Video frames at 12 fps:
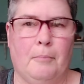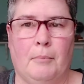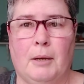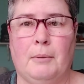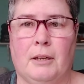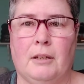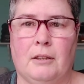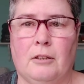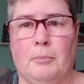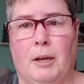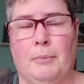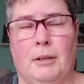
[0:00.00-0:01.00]
Maybe, there
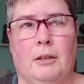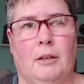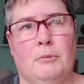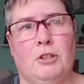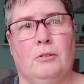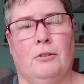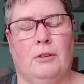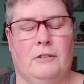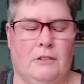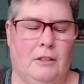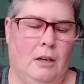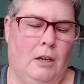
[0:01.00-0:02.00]
might be, I'm sure there is.